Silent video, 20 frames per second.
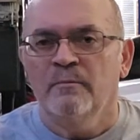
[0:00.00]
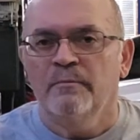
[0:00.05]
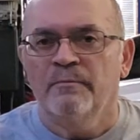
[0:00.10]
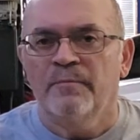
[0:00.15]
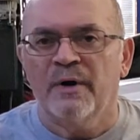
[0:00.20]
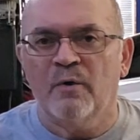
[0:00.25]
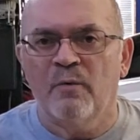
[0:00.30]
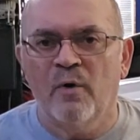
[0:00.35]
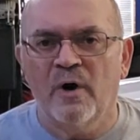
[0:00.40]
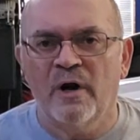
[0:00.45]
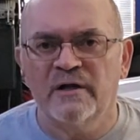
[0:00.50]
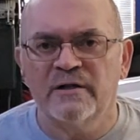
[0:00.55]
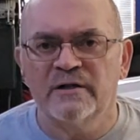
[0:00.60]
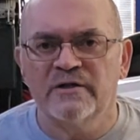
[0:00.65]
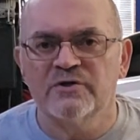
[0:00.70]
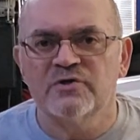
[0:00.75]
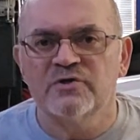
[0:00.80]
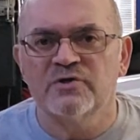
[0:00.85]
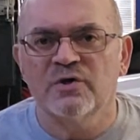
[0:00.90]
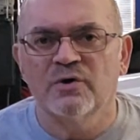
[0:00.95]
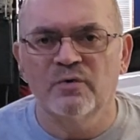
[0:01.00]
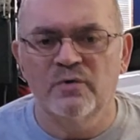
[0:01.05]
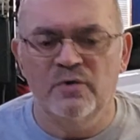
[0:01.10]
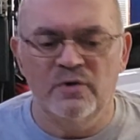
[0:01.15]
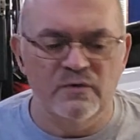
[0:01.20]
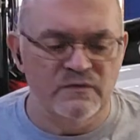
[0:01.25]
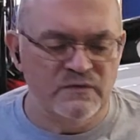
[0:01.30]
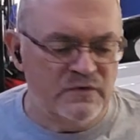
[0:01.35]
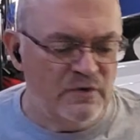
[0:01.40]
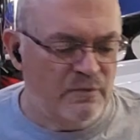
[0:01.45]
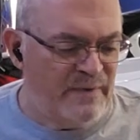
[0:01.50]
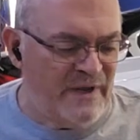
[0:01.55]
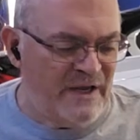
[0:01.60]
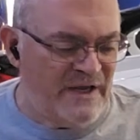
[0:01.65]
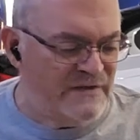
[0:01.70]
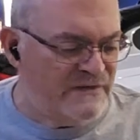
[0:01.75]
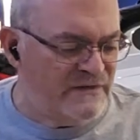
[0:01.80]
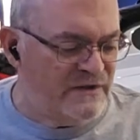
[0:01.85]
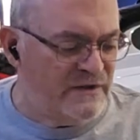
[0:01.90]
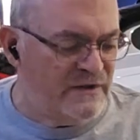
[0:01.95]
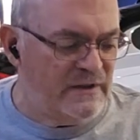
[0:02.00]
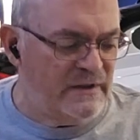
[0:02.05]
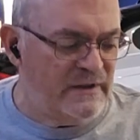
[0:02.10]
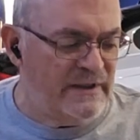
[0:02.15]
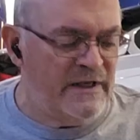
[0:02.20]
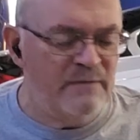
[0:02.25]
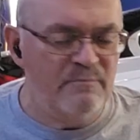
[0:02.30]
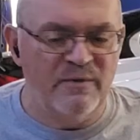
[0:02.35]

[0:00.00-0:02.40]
but I wanted to show you. So basically,